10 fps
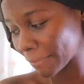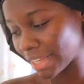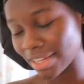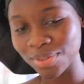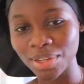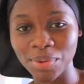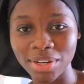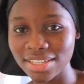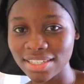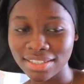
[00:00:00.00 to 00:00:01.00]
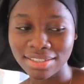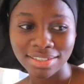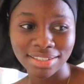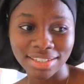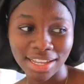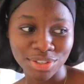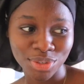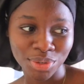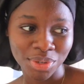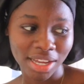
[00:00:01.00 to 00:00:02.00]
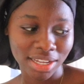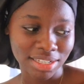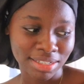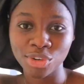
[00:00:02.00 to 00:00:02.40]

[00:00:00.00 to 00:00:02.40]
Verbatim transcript: that's all I wanted to say to you guys.